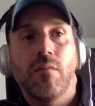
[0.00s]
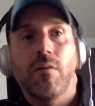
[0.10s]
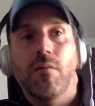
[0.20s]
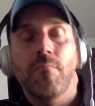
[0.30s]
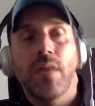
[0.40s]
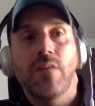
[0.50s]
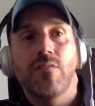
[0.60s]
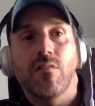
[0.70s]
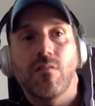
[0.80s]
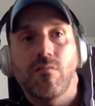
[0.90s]
a
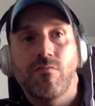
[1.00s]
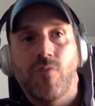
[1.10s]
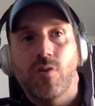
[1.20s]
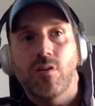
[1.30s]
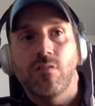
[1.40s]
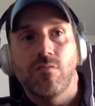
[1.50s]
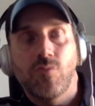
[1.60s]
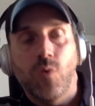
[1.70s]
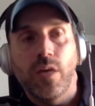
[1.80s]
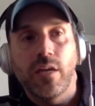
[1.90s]
major Fortune
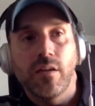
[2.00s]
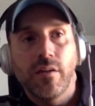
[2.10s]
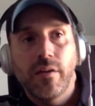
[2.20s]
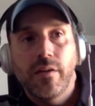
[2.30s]
twenty